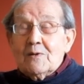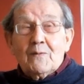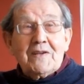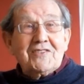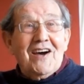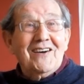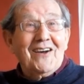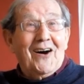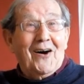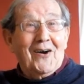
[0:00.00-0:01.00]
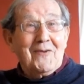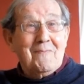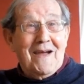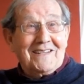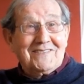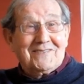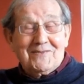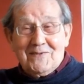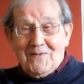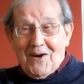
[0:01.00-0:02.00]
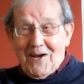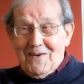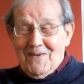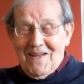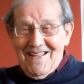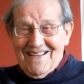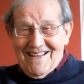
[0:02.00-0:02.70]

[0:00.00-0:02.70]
all of which I managed to survive.